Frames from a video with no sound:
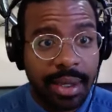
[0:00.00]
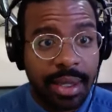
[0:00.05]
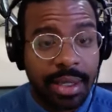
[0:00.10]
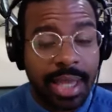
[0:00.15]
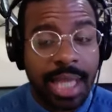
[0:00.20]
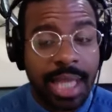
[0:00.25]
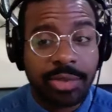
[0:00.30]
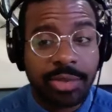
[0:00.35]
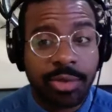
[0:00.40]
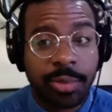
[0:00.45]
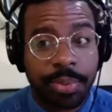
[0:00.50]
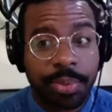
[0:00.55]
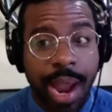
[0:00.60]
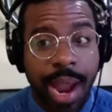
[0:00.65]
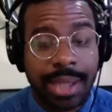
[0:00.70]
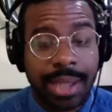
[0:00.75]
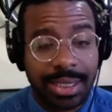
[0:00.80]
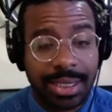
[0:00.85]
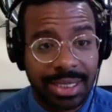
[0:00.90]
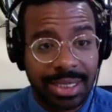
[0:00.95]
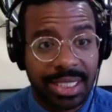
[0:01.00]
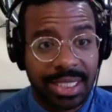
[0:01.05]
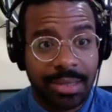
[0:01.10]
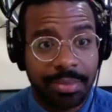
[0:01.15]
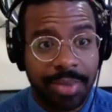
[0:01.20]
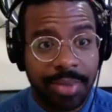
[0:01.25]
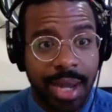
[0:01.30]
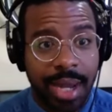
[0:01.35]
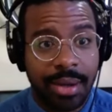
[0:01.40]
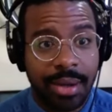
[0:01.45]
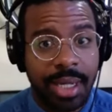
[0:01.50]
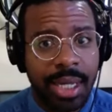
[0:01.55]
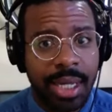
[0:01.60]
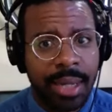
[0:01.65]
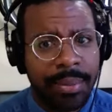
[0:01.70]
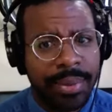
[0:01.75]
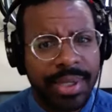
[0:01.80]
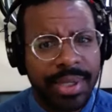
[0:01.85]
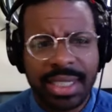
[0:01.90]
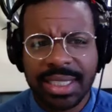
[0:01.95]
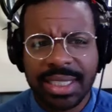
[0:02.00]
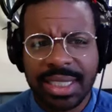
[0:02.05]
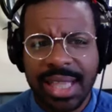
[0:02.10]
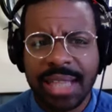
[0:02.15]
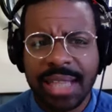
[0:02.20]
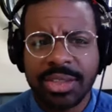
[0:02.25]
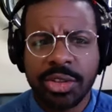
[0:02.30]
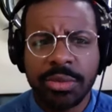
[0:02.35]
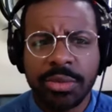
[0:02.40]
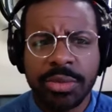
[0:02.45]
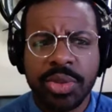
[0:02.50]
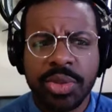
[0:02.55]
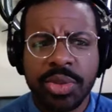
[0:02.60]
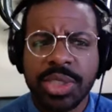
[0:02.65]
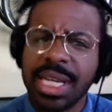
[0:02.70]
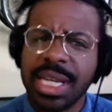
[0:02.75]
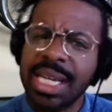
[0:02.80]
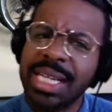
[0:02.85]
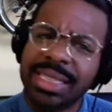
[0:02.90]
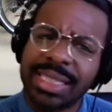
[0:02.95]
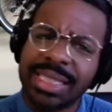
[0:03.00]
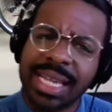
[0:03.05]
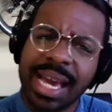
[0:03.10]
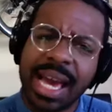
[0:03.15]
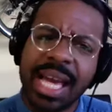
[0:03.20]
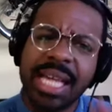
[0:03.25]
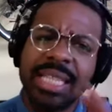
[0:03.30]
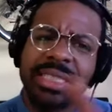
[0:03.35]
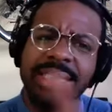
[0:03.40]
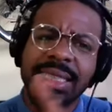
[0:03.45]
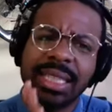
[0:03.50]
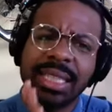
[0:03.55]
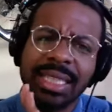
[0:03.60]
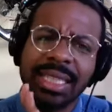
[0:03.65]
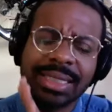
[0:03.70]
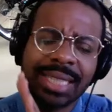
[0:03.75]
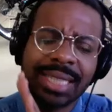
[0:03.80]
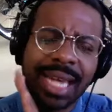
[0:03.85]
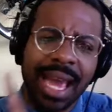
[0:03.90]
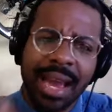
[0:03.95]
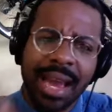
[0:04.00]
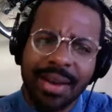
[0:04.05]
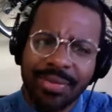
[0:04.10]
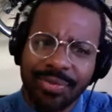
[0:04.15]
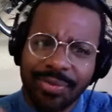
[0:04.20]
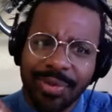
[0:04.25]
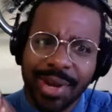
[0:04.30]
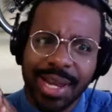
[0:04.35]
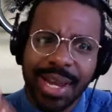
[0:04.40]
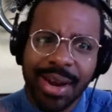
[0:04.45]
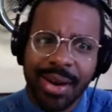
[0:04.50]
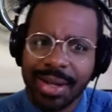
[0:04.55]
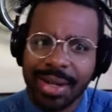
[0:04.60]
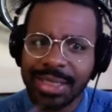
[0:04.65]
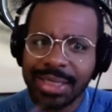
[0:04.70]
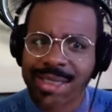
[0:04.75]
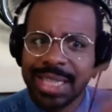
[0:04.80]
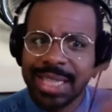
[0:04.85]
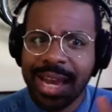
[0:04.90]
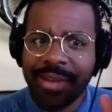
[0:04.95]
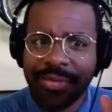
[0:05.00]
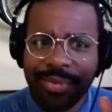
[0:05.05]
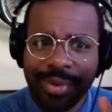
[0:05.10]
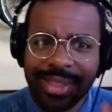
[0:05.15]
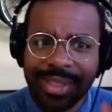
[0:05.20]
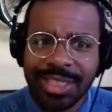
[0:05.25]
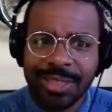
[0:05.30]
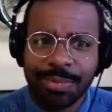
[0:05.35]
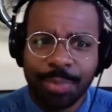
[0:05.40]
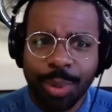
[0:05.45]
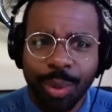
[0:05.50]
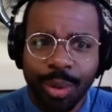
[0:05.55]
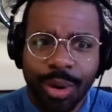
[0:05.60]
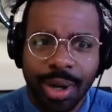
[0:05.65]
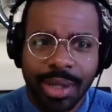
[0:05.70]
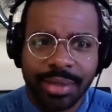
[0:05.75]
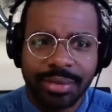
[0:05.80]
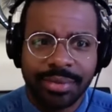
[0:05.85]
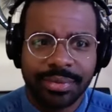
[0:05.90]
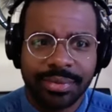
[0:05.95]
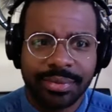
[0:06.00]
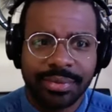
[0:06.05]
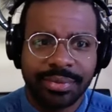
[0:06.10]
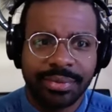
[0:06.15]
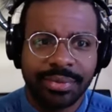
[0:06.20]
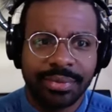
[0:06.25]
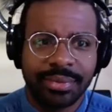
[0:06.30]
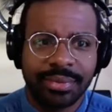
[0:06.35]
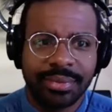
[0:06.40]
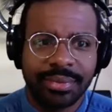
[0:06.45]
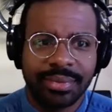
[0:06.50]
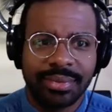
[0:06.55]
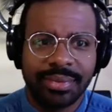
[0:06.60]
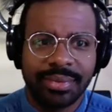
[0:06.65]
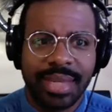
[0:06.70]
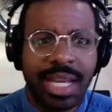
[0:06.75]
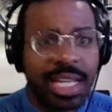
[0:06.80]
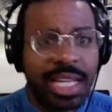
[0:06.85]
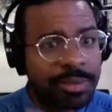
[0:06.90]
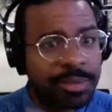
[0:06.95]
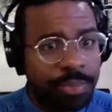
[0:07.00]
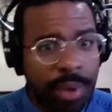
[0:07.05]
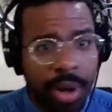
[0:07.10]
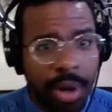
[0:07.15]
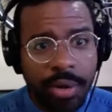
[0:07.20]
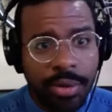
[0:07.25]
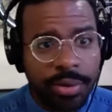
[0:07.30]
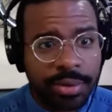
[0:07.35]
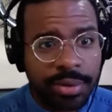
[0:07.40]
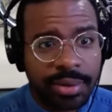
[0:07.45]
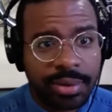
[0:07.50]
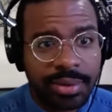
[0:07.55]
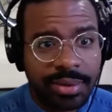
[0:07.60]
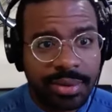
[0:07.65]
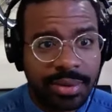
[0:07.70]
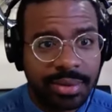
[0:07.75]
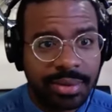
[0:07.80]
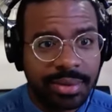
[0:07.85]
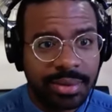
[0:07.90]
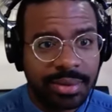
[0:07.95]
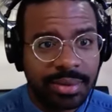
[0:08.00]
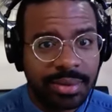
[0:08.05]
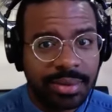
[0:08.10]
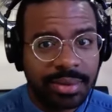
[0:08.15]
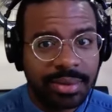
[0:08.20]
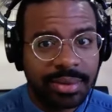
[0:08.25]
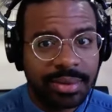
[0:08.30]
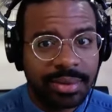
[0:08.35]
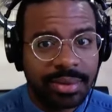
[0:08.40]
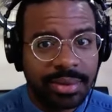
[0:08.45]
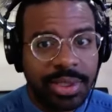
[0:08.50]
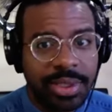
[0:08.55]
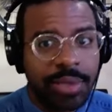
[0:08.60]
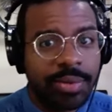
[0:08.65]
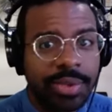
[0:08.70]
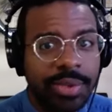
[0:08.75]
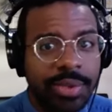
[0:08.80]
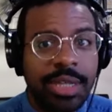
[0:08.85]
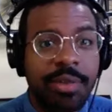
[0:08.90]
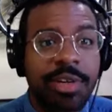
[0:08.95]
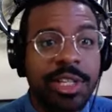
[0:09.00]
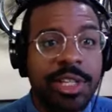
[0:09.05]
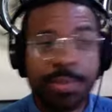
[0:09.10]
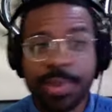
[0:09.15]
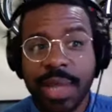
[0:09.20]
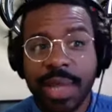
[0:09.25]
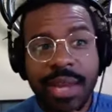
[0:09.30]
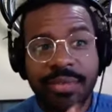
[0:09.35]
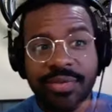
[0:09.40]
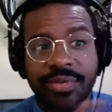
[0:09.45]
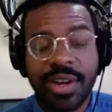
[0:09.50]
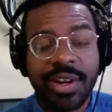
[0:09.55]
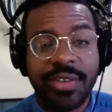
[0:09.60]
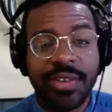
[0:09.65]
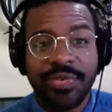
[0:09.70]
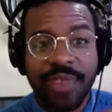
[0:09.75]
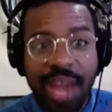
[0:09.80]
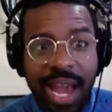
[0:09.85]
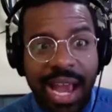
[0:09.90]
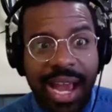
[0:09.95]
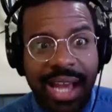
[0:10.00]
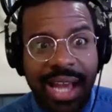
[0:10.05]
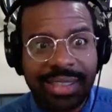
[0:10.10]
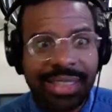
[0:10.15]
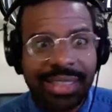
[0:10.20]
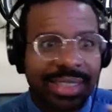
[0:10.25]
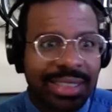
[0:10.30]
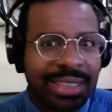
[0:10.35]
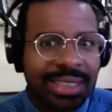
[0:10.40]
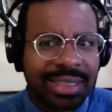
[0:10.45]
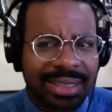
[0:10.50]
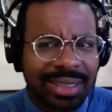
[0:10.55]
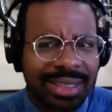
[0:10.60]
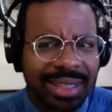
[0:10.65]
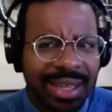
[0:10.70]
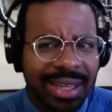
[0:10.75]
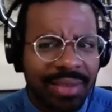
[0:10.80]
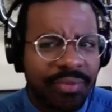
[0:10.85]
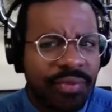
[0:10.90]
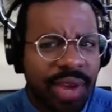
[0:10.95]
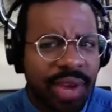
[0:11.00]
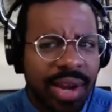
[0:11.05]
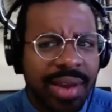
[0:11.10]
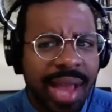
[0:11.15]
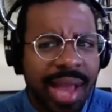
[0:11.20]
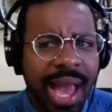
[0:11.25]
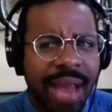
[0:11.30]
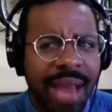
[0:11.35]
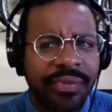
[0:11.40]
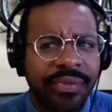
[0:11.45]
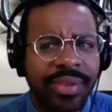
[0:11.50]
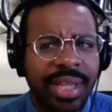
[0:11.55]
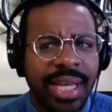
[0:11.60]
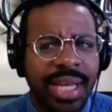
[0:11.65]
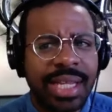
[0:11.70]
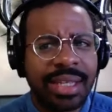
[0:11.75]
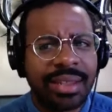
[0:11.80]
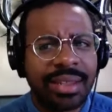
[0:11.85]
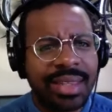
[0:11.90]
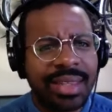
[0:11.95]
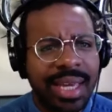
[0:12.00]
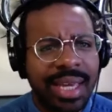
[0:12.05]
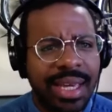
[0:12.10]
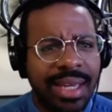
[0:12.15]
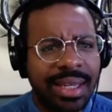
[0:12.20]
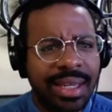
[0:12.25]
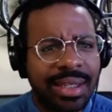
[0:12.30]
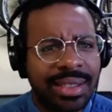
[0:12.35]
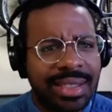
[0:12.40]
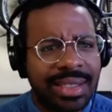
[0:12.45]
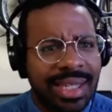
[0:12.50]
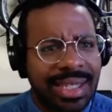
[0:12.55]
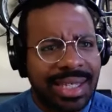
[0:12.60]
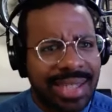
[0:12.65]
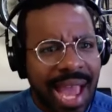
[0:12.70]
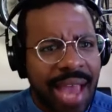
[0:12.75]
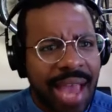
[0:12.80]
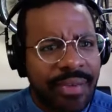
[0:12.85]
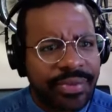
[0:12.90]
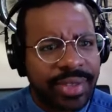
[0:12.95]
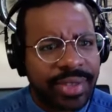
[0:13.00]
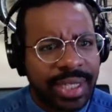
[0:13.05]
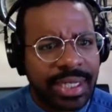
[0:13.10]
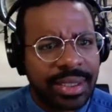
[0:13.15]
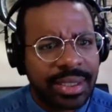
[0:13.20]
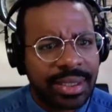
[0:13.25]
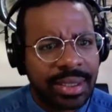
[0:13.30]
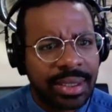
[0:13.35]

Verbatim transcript: That's what practice is about because classical music is is is halfway art and it's halfway sport. It's both. So when someone's playing very fast, that's a very athletic thing. It's like an athlete.